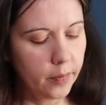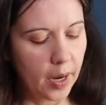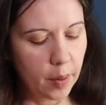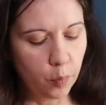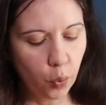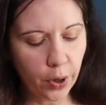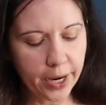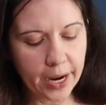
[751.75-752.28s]

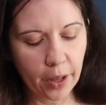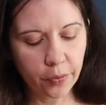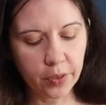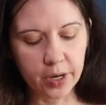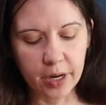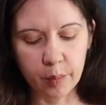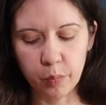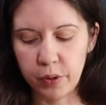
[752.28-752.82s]
and point out
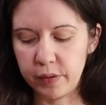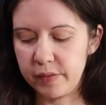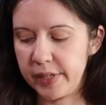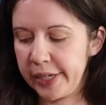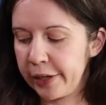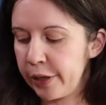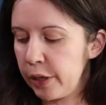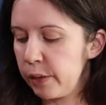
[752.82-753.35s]
the number of
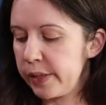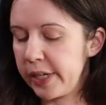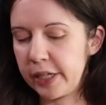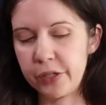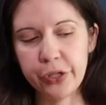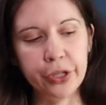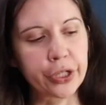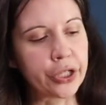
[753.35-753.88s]
zeros
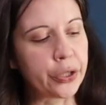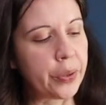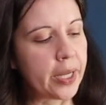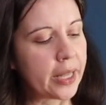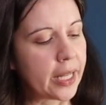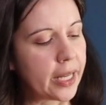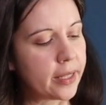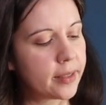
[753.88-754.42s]
as you're
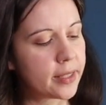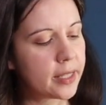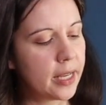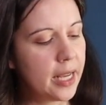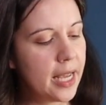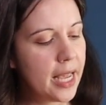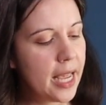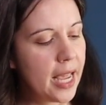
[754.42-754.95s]
doing this.
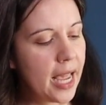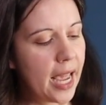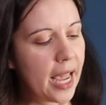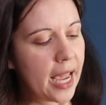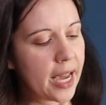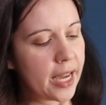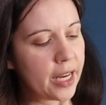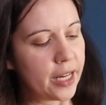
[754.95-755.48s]

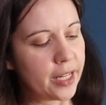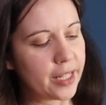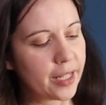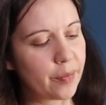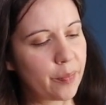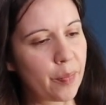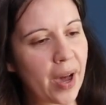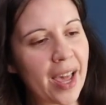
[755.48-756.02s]
And
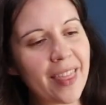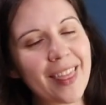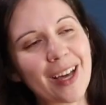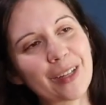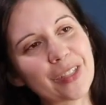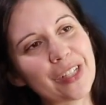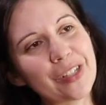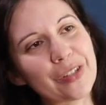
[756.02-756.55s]
my
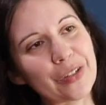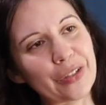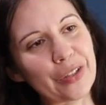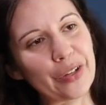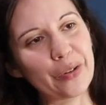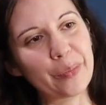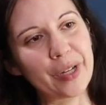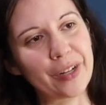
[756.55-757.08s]
thousands are a
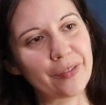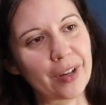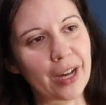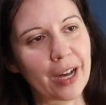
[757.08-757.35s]
little bit of a